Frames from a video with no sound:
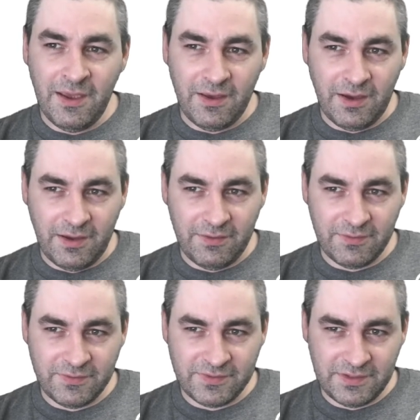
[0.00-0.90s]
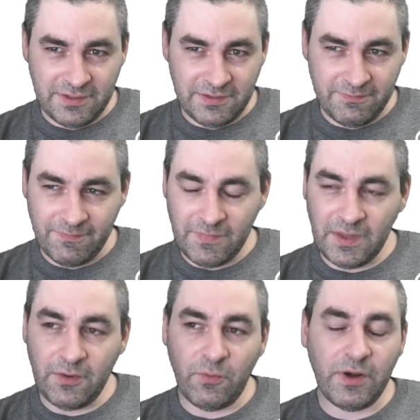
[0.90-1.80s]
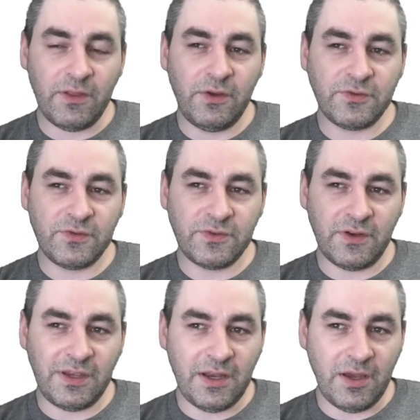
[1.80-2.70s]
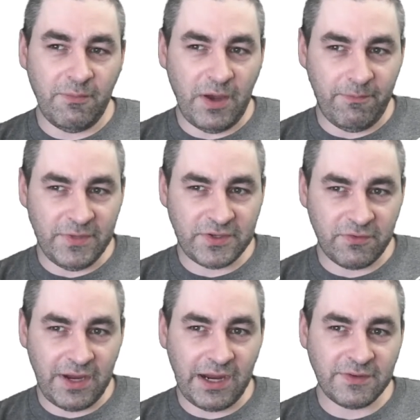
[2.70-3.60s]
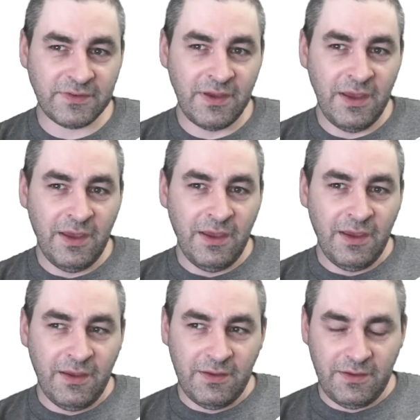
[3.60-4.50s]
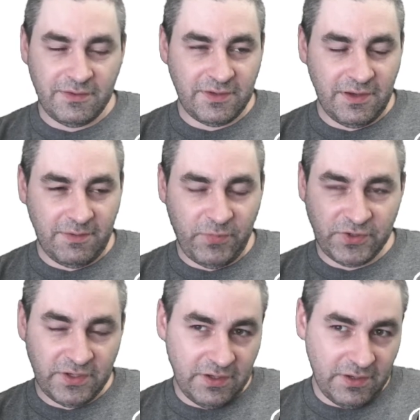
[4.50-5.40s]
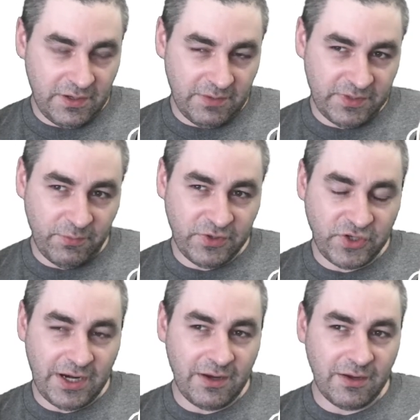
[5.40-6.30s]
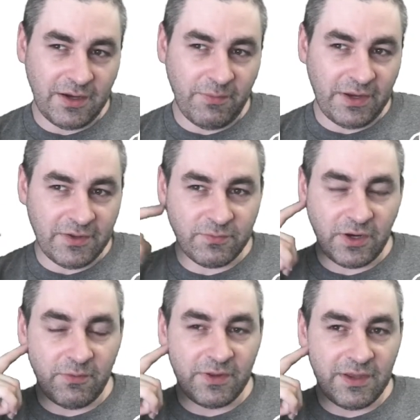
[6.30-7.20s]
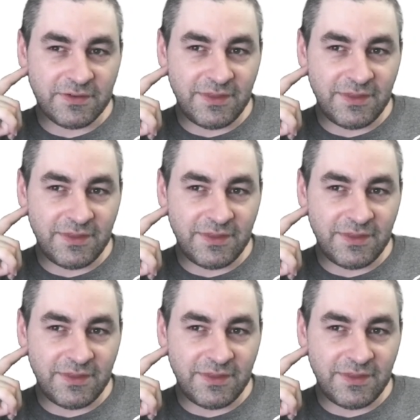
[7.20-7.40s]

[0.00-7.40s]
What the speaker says: There's one of the users on GitHub, Mr. X. It's a person somewhere in China, a company that's working with this.